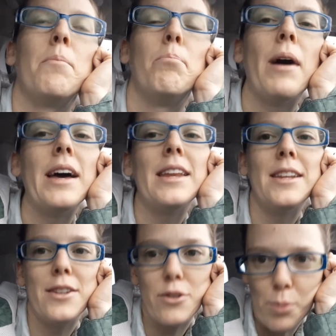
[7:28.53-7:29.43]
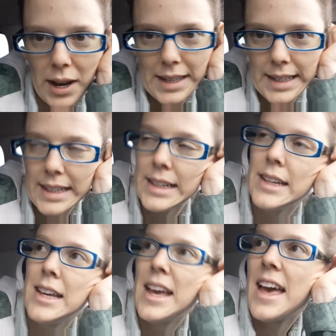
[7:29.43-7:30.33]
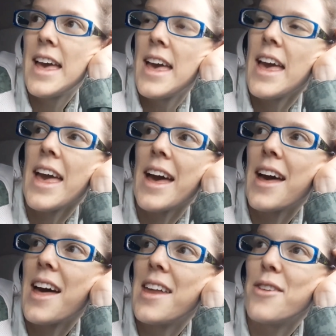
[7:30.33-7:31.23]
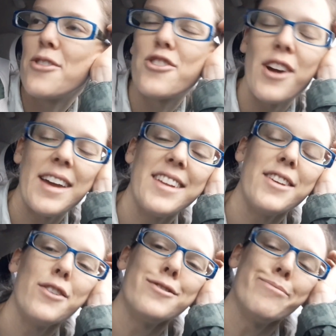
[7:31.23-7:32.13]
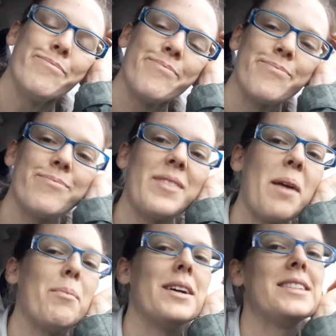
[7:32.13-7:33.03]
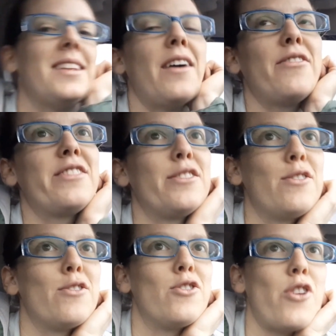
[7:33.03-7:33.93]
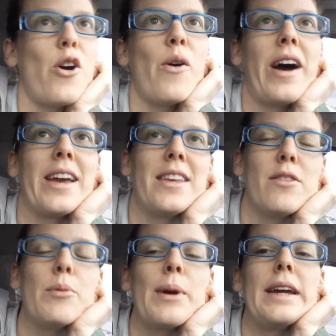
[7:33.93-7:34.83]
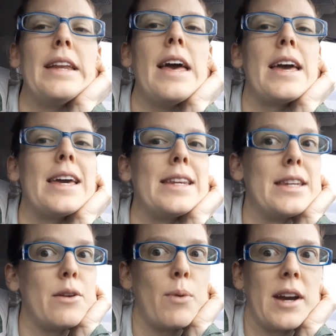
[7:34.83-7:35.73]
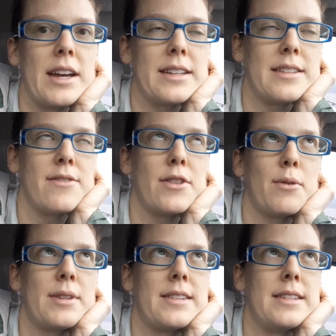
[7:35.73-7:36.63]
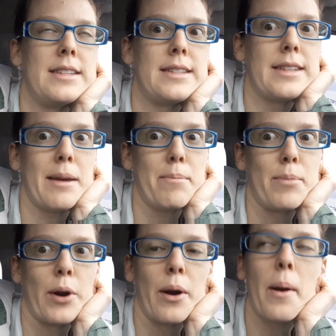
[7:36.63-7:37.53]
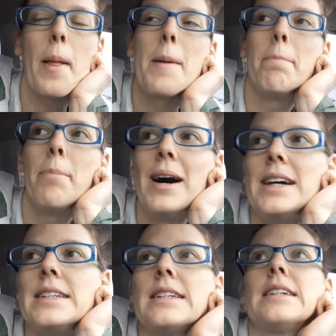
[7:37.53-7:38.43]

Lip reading: But it is raining, and I was trying to get myself to go hike in the rain anyways, even though it's December, but